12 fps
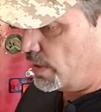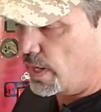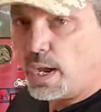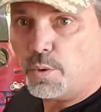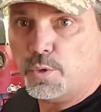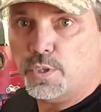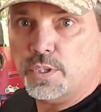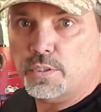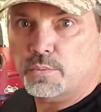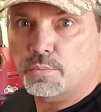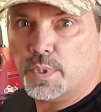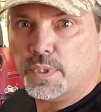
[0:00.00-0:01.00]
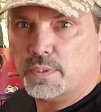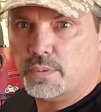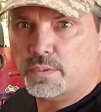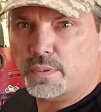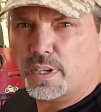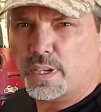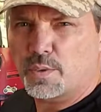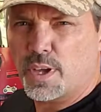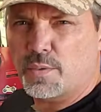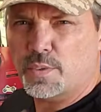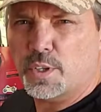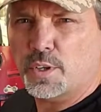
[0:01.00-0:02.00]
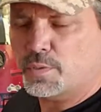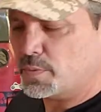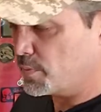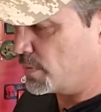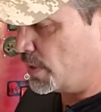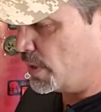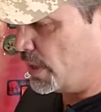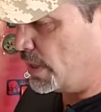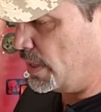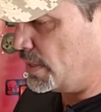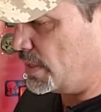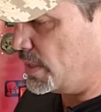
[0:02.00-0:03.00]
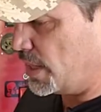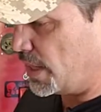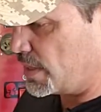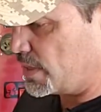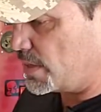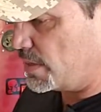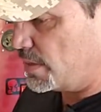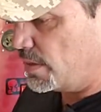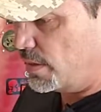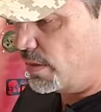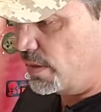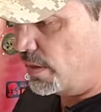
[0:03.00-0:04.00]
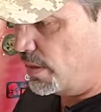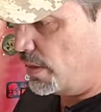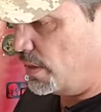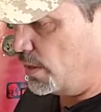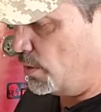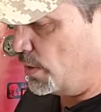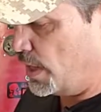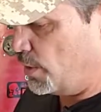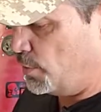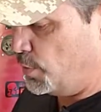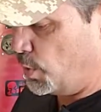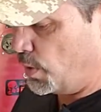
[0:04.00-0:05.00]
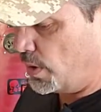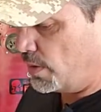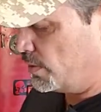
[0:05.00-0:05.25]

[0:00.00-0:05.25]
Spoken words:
I would, but I don't have enough. I need 6, and I only have 4.